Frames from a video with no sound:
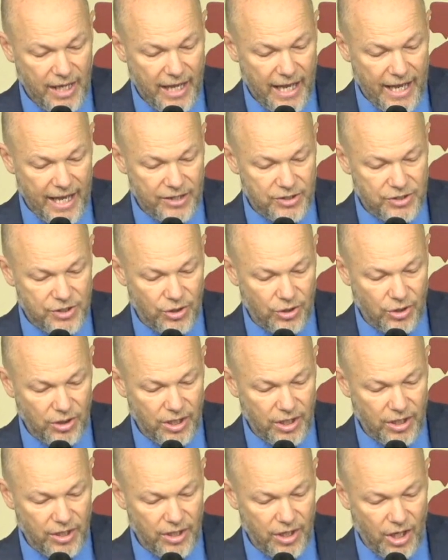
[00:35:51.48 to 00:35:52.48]
and took
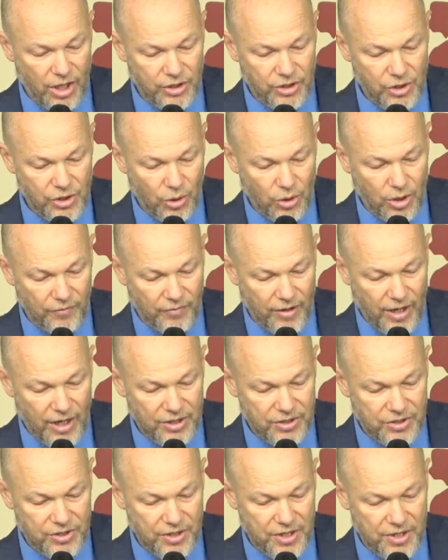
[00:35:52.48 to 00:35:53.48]
a yoke of
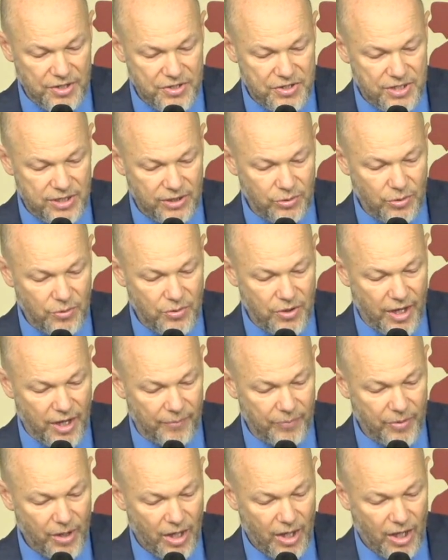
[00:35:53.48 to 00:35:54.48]
oxen and slew
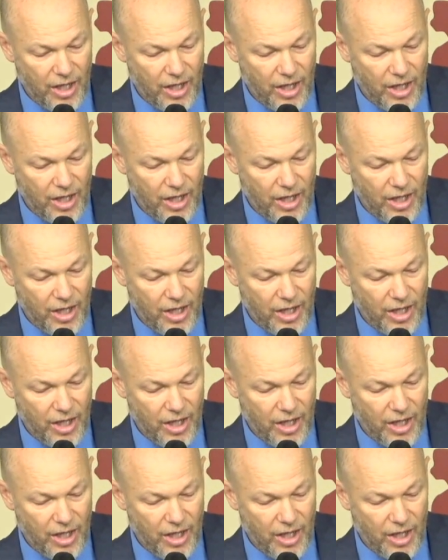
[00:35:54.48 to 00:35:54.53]
them